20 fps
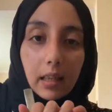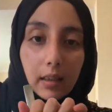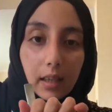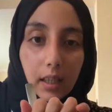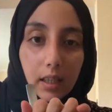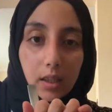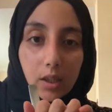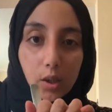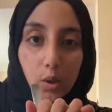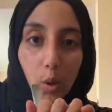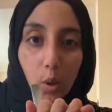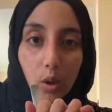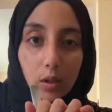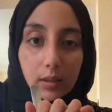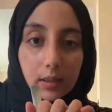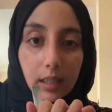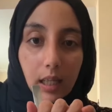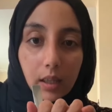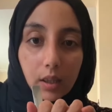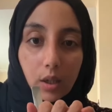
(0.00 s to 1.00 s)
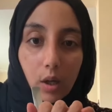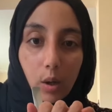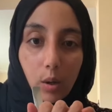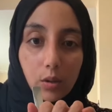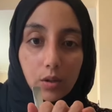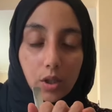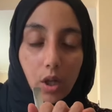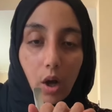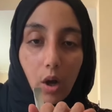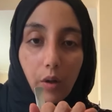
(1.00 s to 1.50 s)
the sauce that
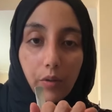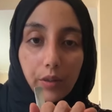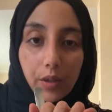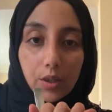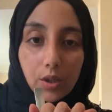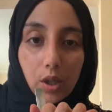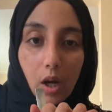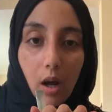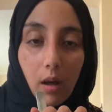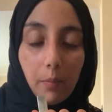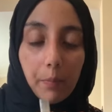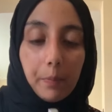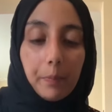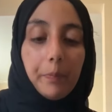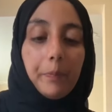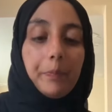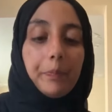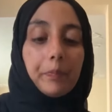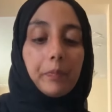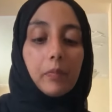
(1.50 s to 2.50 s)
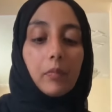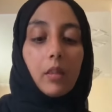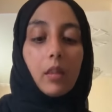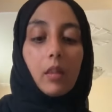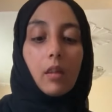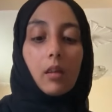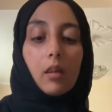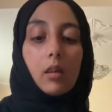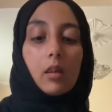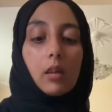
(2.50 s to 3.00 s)
goes on the top.
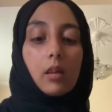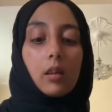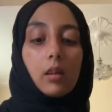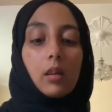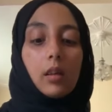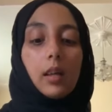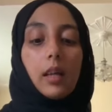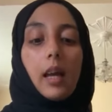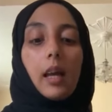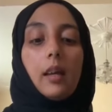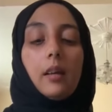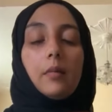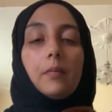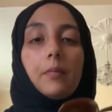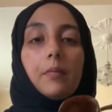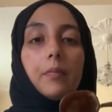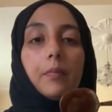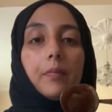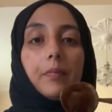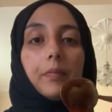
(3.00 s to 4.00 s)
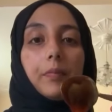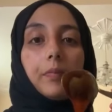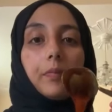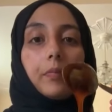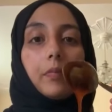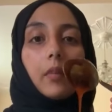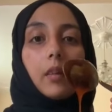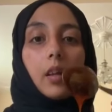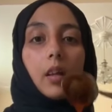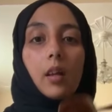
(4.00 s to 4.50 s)
Okay.
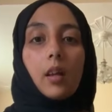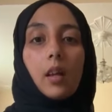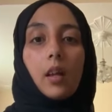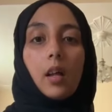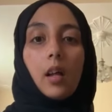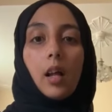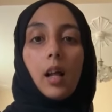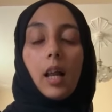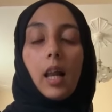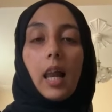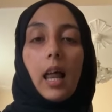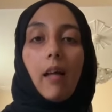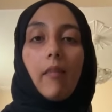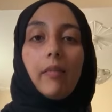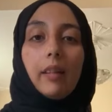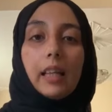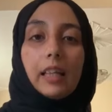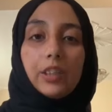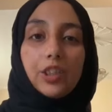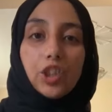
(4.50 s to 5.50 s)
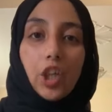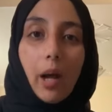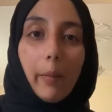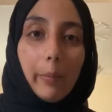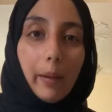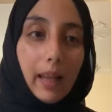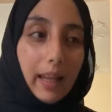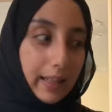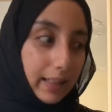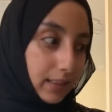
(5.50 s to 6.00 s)
Lovely
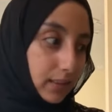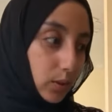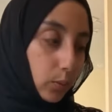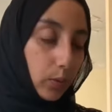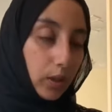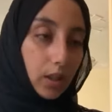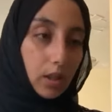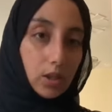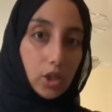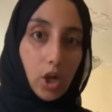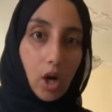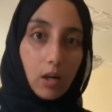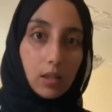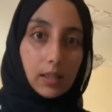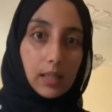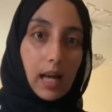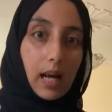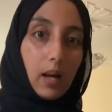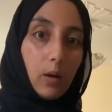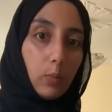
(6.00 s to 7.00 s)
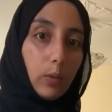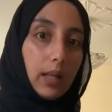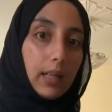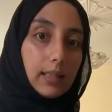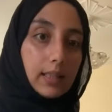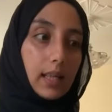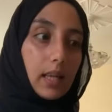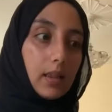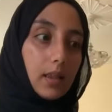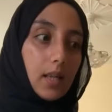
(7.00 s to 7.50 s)
jubbly. So we're going to toss our wings
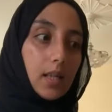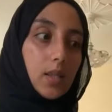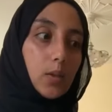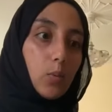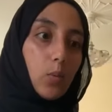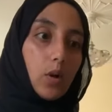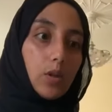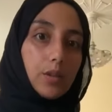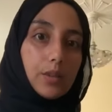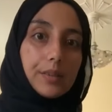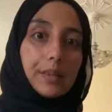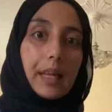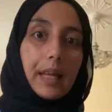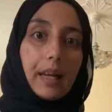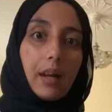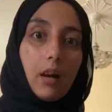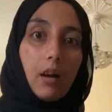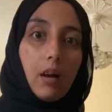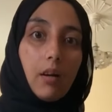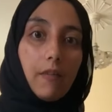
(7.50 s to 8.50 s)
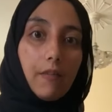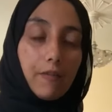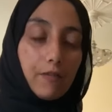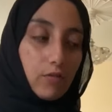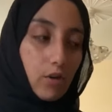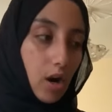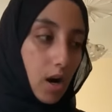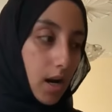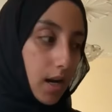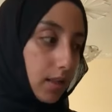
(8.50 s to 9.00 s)
in this once they are
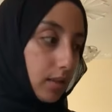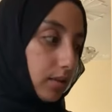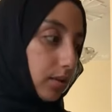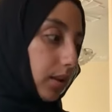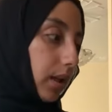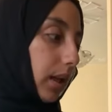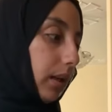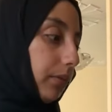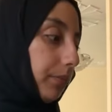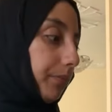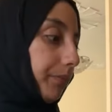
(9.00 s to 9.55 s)
fried. Okay.